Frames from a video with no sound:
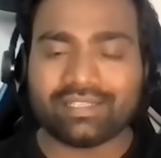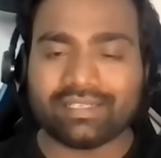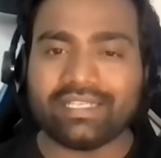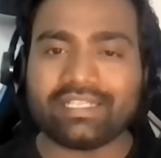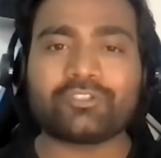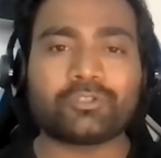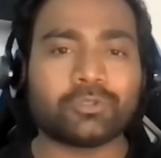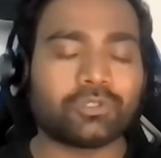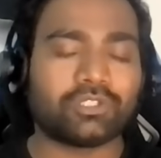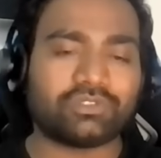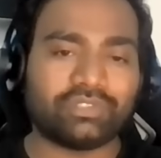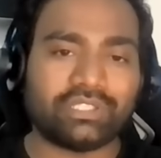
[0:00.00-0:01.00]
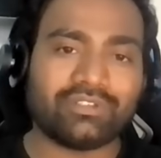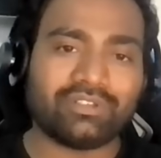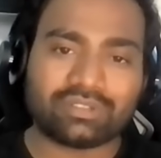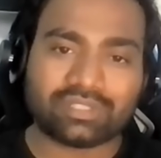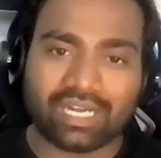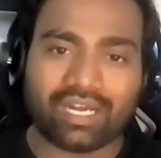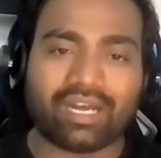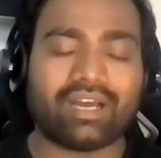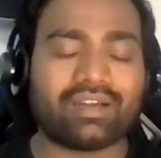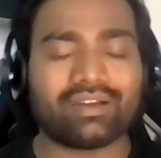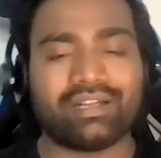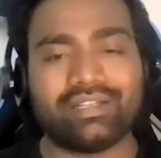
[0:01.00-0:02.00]
The links to those videos
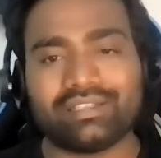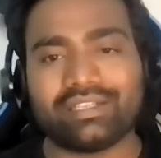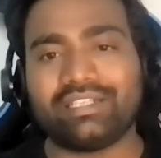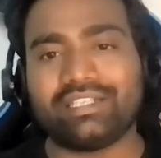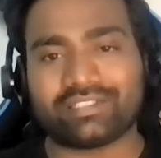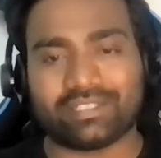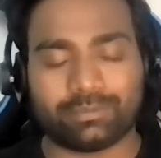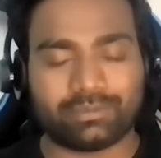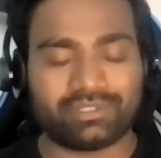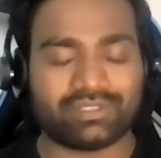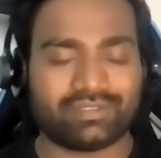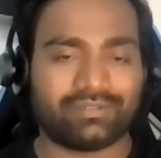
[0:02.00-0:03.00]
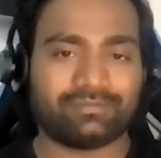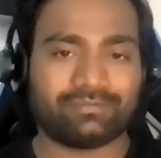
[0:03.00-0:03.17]
are in the description.